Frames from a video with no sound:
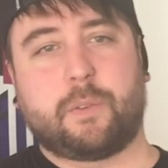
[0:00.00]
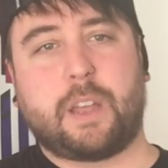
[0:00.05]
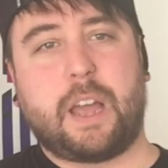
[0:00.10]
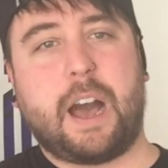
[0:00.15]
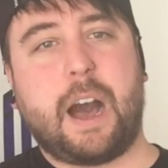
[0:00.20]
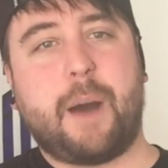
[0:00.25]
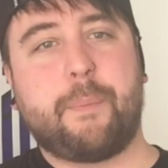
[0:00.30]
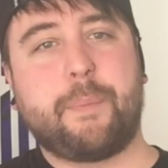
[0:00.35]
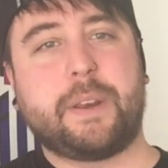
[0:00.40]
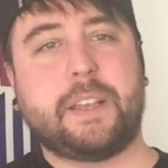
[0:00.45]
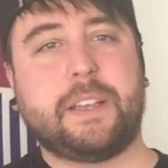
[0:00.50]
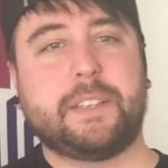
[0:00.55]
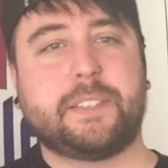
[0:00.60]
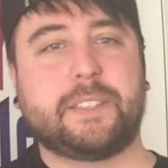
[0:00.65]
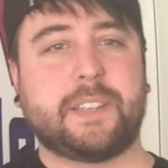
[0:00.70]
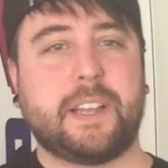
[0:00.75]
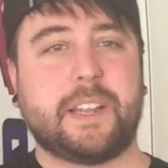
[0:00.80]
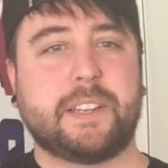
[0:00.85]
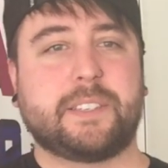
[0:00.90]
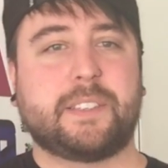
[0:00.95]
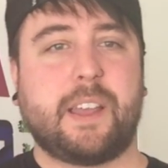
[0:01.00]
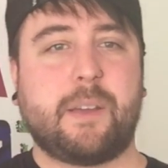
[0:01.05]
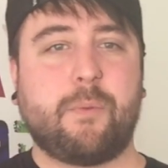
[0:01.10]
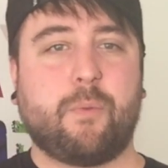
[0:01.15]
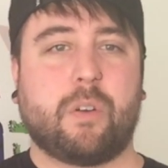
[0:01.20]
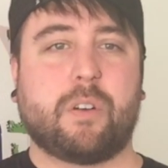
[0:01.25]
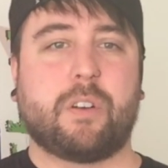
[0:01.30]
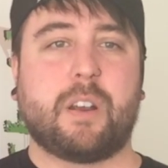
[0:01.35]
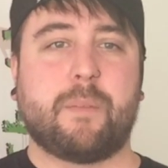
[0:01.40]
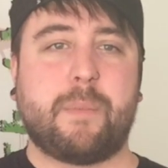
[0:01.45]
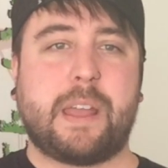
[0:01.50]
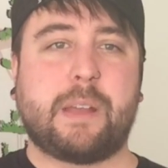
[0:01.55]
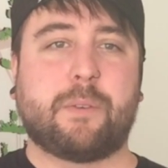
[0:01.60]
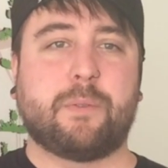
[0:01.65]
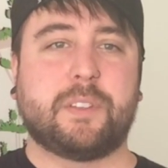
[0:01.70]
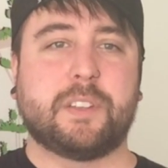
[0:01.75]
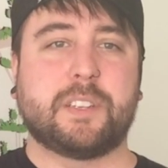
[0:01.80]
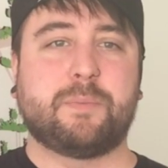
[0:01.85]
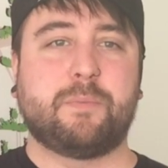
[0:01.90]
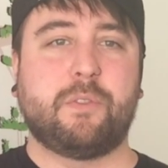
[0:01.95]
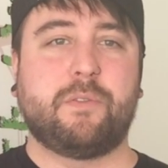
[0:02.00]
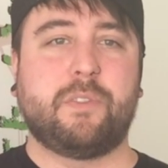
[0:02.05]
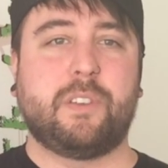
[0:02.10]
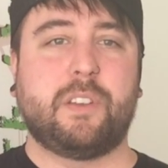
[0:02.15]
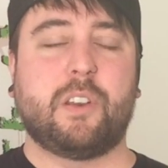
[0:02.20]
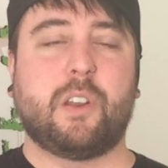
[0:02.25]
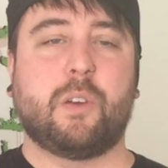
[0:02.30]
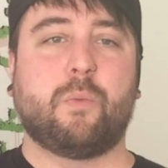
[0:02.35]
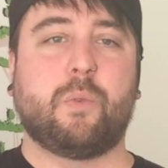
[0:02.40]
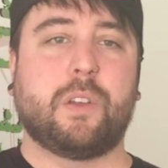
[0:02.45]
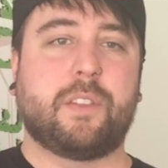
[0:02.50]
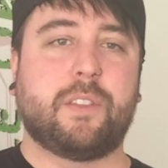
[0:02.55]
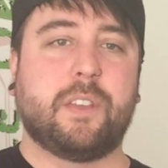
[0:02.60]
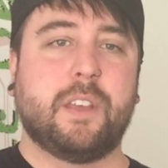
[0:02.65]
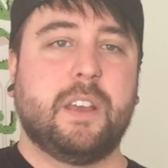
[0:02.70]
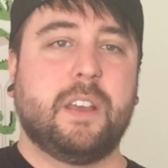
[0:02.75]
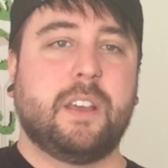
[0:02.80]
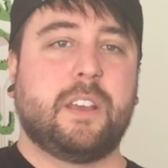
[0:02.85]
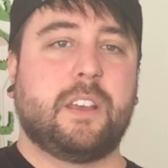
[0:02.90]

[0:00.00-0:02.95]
comedy sense they wanted to make with this movie, you know, with,